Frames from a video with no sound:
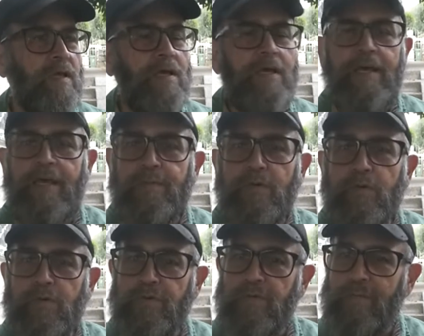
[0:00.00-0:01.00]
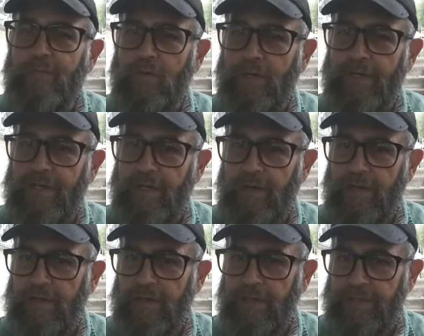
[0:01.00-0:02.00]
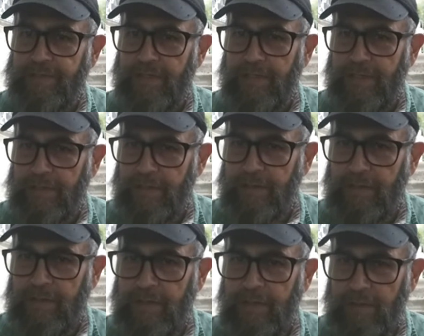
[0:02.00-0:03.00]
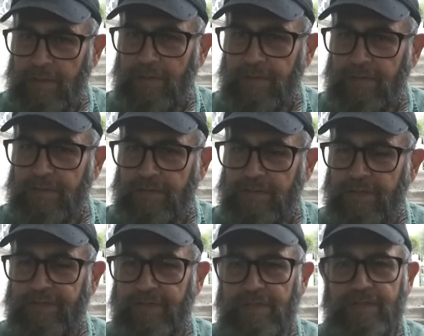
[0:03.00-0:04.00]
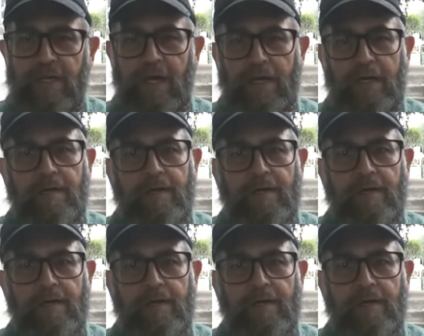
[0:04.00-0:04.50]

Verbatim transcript: Hebrew was reborn here as a living tongue,